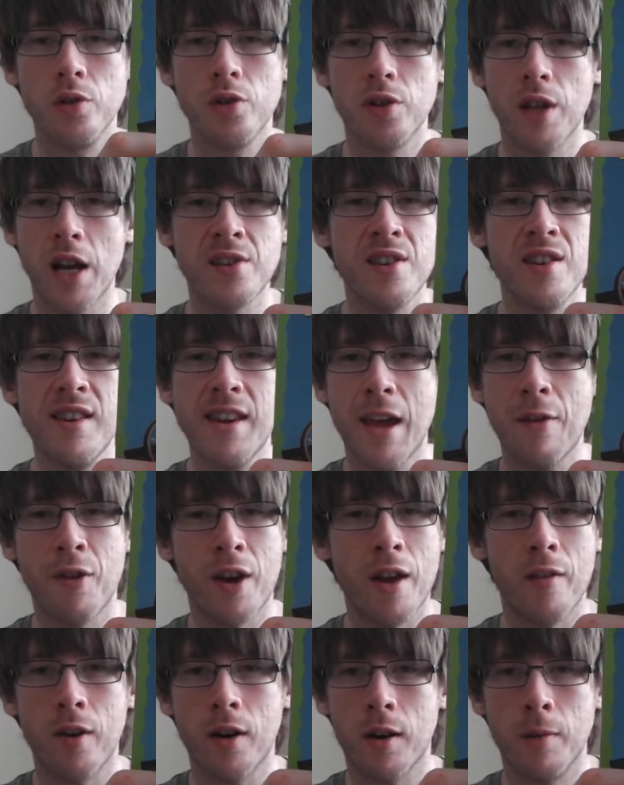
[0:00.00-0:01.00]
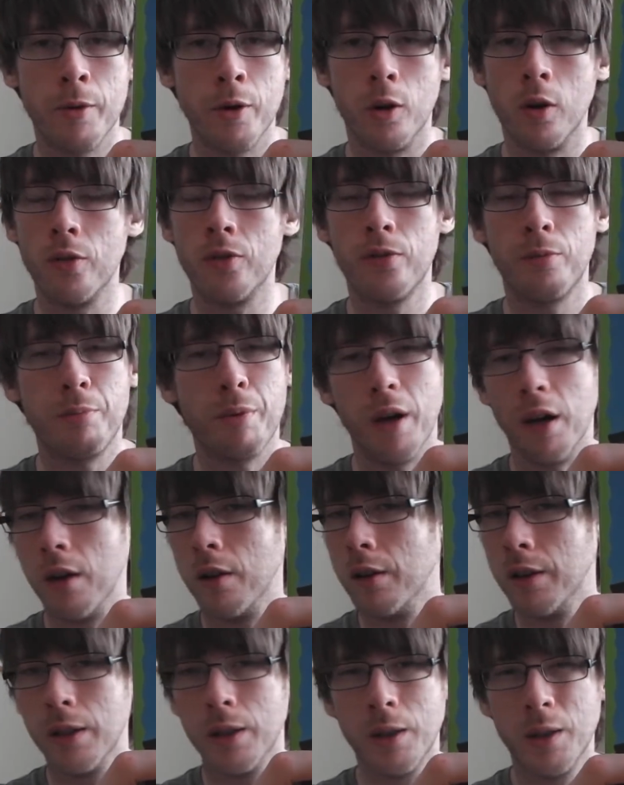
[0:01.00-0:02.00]
so that's never ever coming off,
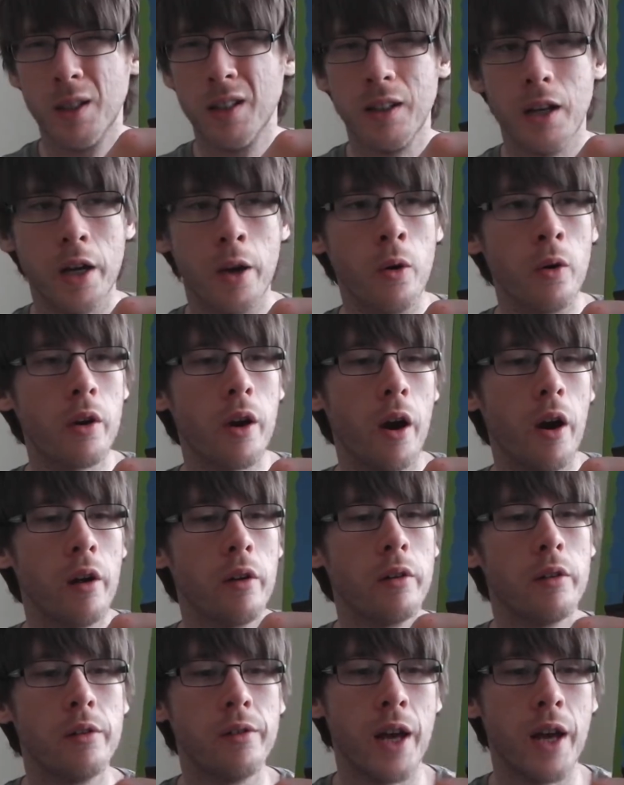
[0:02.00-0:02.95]
but I don't care.